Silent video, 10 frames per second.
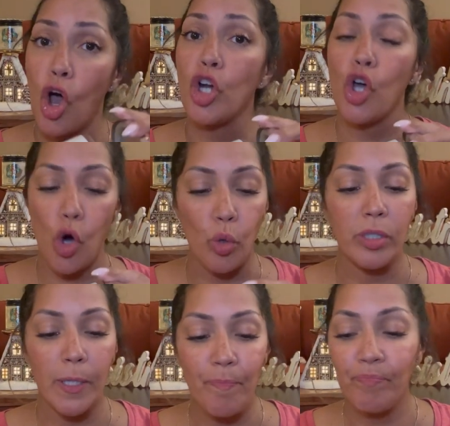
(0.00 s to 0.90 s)
On
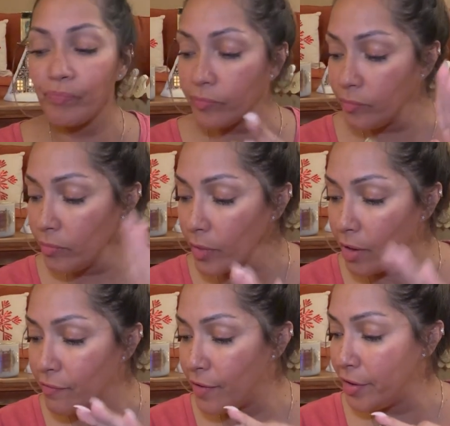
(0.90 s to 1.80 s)
cold.
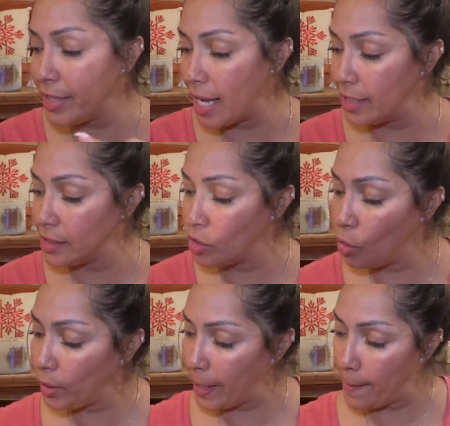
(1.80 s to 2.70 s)
Very nice.
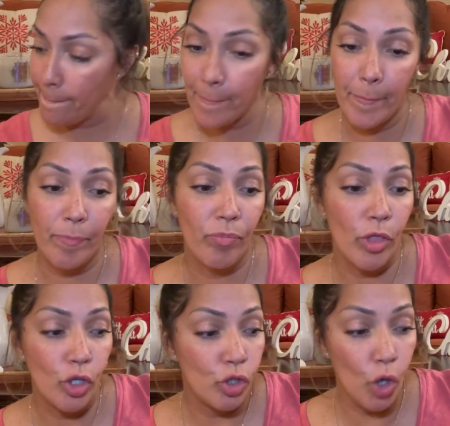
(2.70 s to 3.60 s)
Okay.
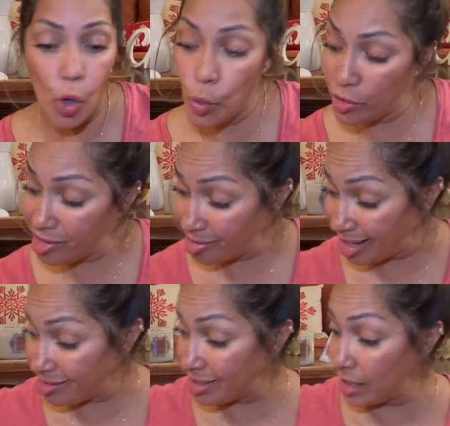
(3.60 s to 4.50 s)
So
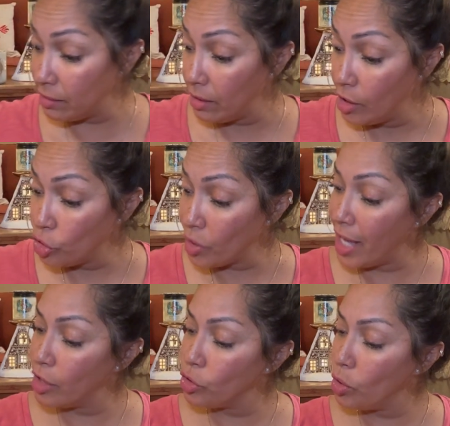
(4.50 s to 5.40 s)
that's it. So I
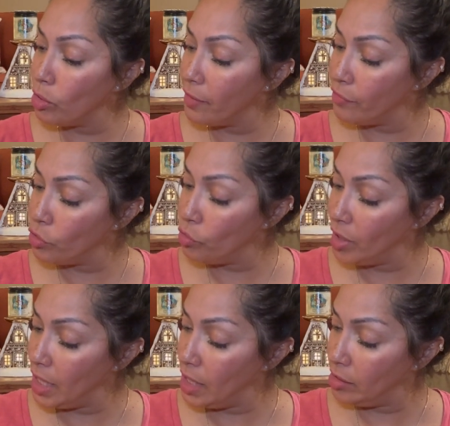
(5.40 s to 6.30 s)
had a total of
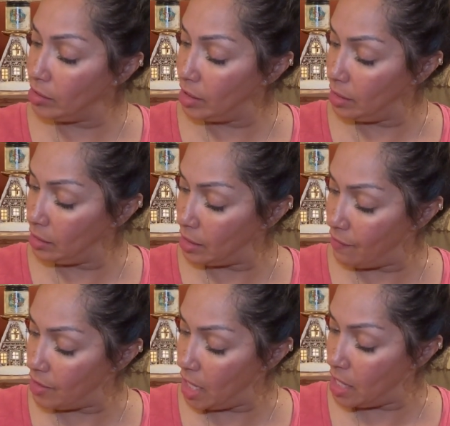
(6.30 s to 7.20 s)
3, 6,
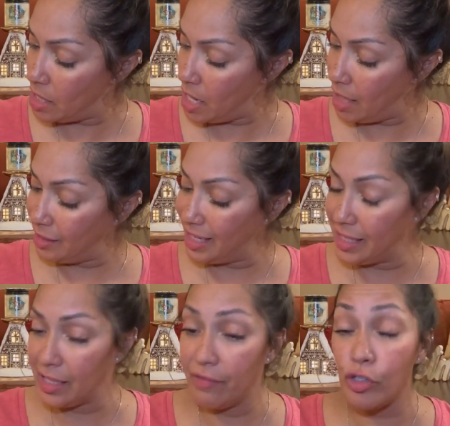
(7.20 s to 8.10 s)
7, 8, 9, 10,
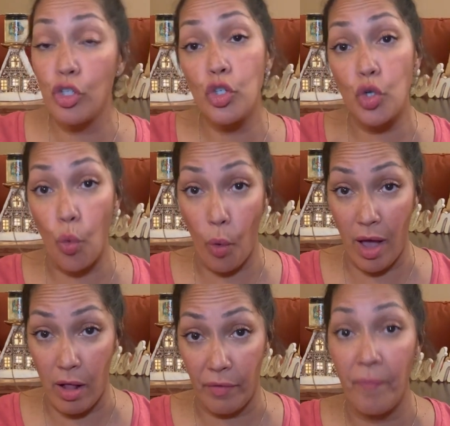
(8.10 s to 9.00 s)
11,
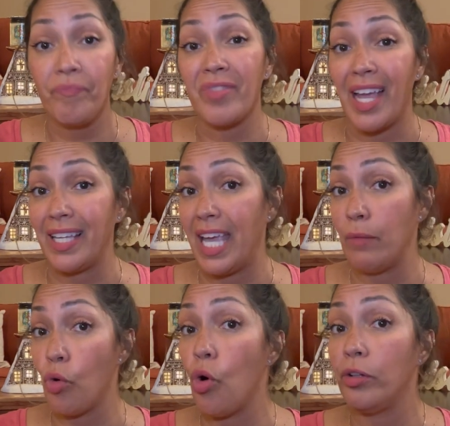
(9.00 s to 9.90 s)
12 that
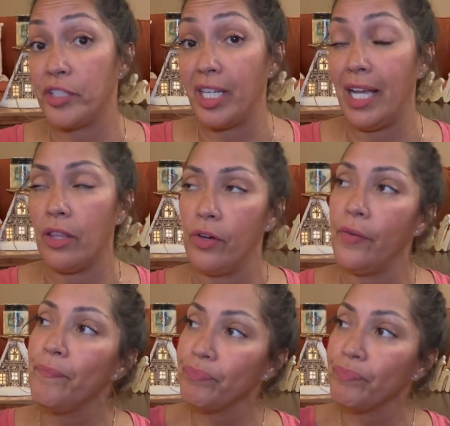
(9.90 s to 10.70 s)
came all together.